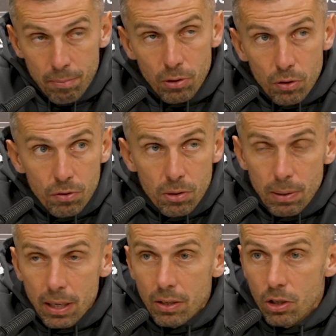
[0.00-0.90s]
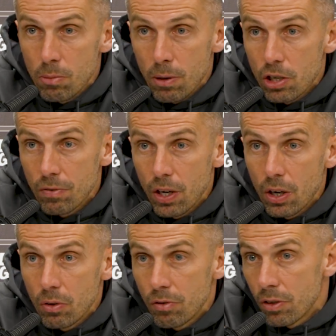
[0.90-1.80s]
proved to be too much of a
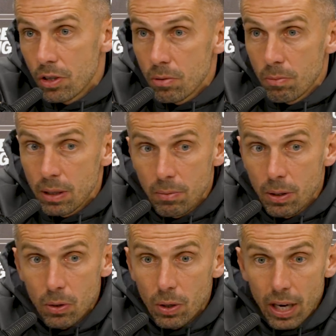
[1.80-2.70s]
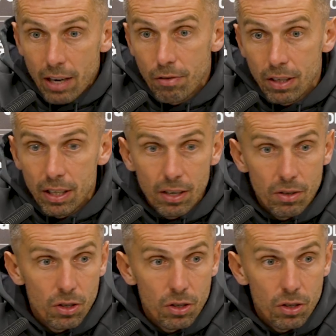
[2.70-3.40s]
hurdle for us, and we, we couldn't get anything done.